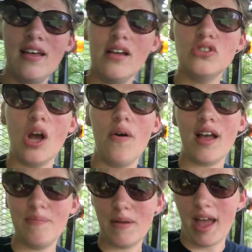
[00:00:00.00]
Joe will come
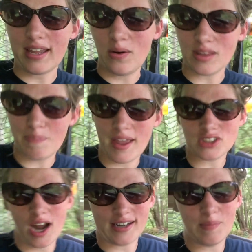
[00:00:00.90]
back here with the big
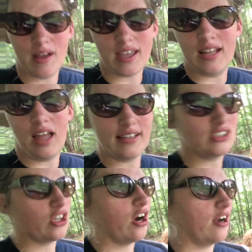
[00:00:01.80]
tractor bucket and like
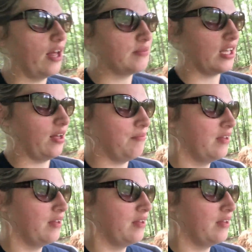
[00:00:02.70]
stir it up some.